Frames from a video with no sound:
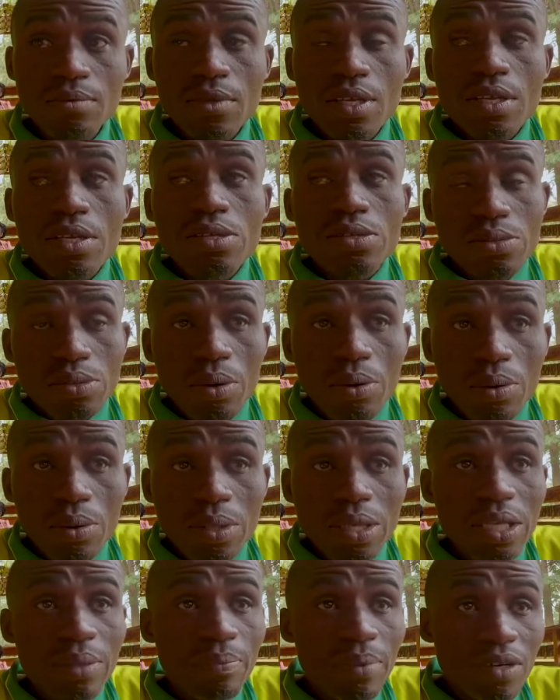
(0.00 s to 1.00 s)
So
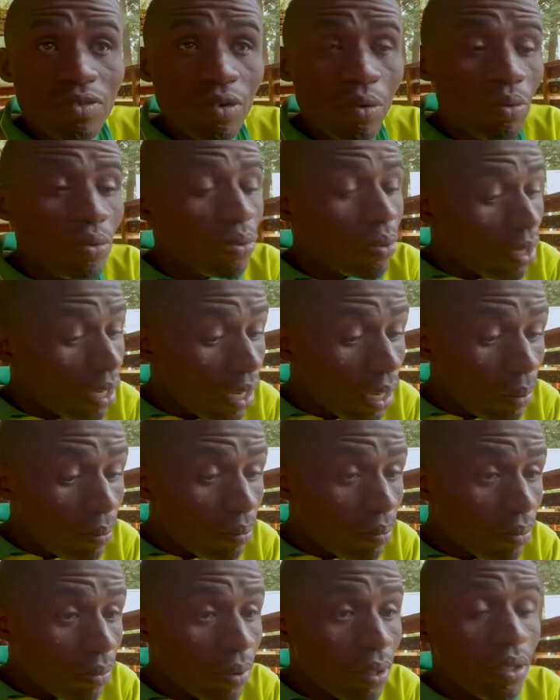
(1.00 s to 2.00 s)
the bat would come
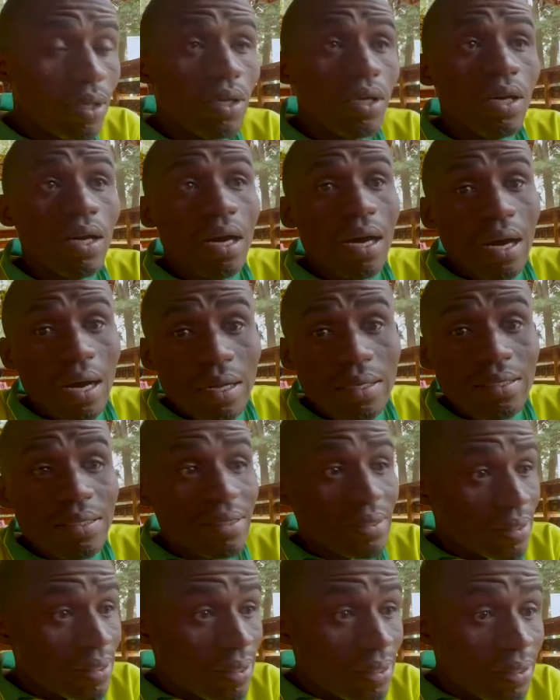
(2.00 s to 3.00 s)
and
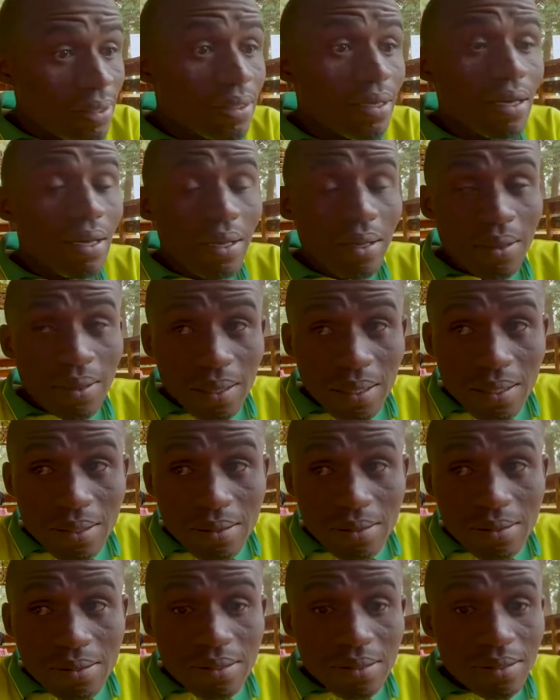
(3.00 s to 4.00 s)
see
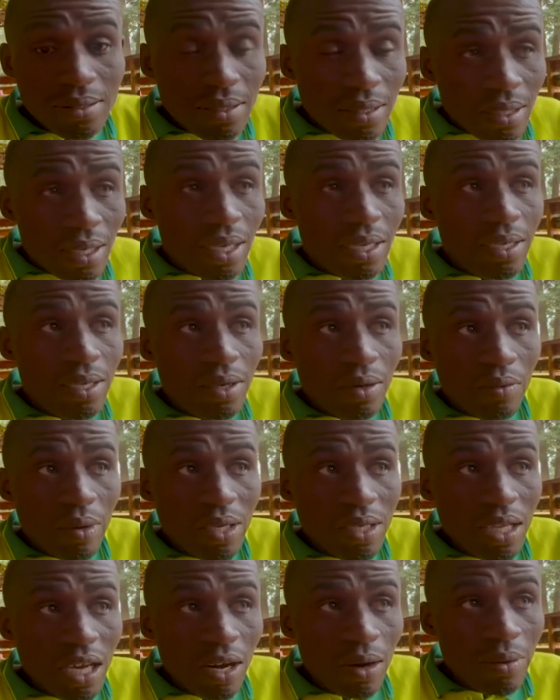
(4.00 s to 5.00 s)
these, like
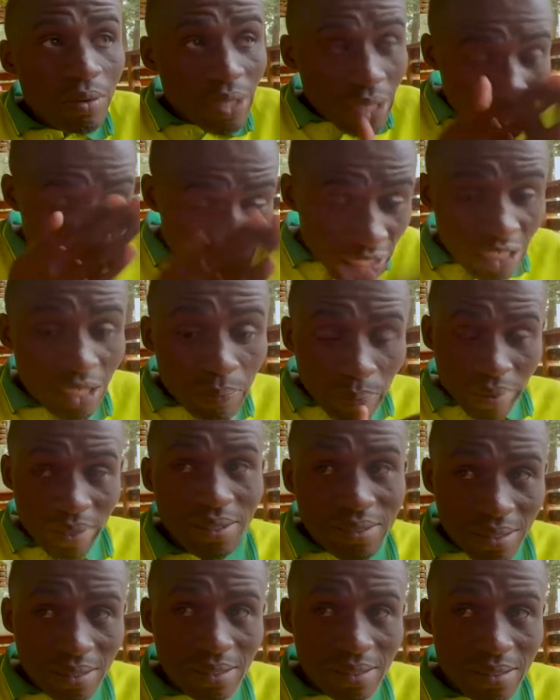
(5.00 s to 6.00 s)
when they, are, they need
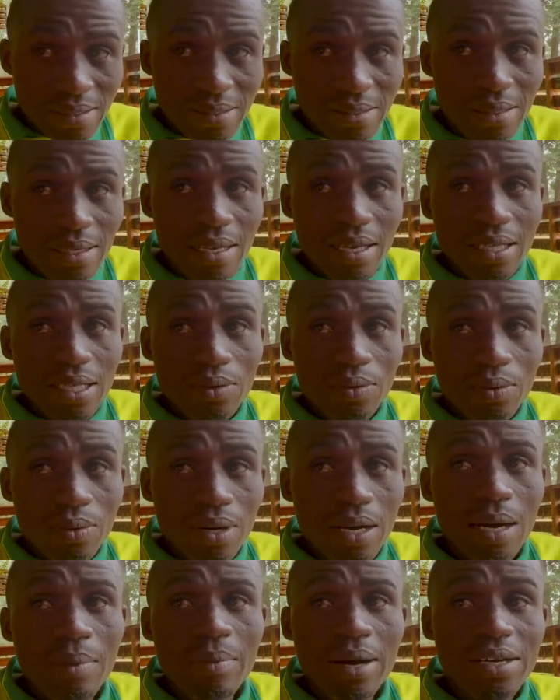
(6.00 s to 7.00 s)
blessings, they would
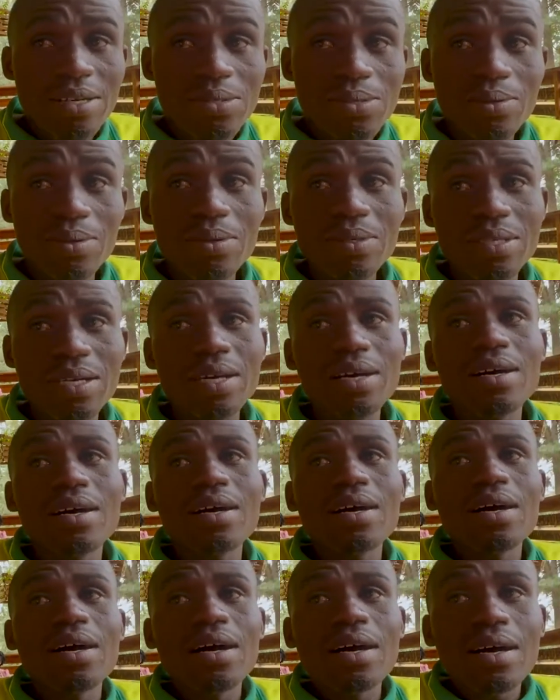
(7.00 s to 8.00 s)
come and slaughter
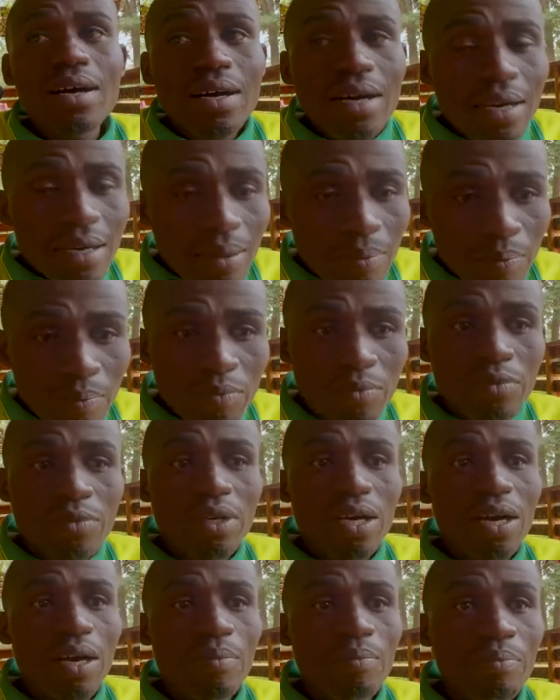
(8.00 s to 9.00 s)

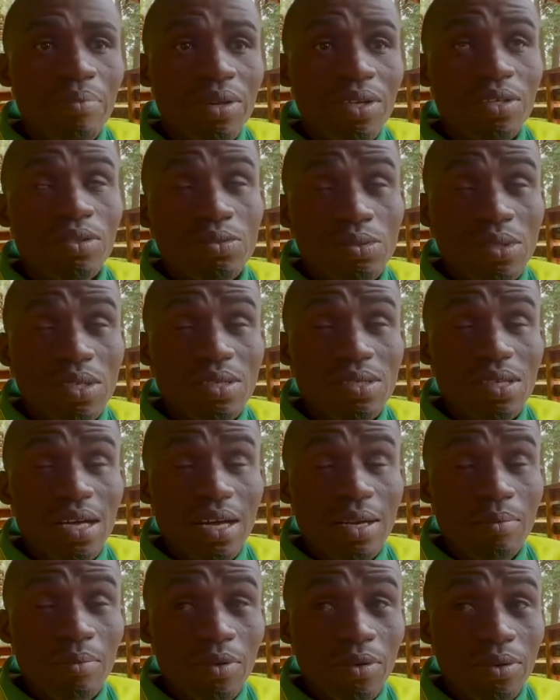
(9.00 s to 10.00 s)
bring to these
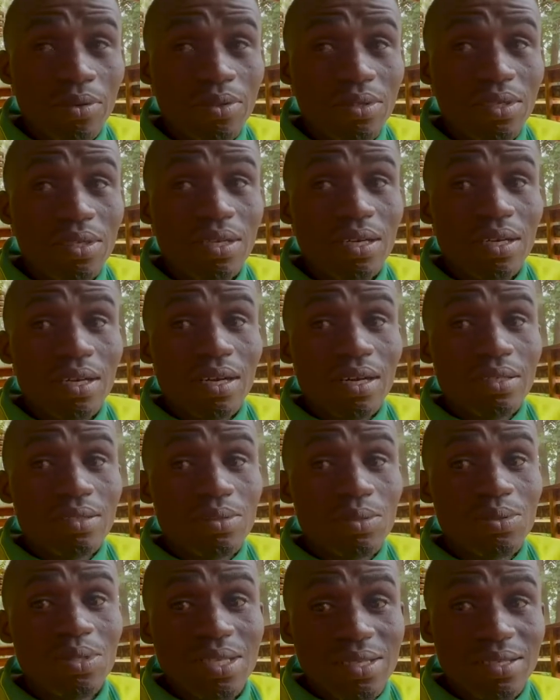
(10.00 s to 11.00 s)
animals,
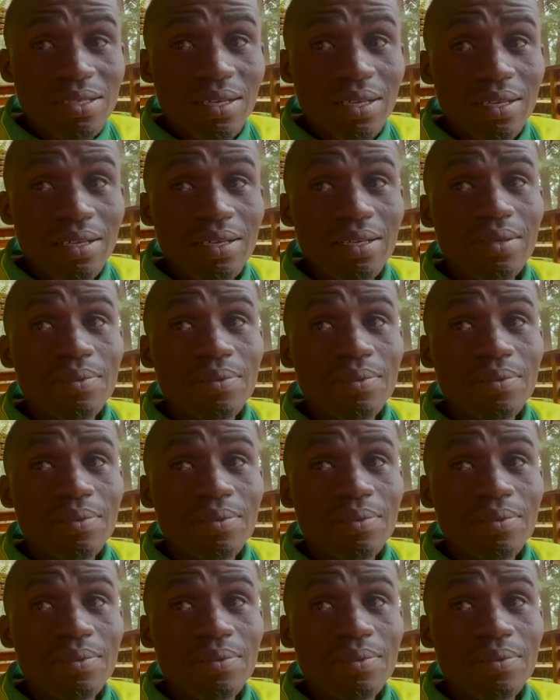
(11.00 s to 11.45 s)
to the snake,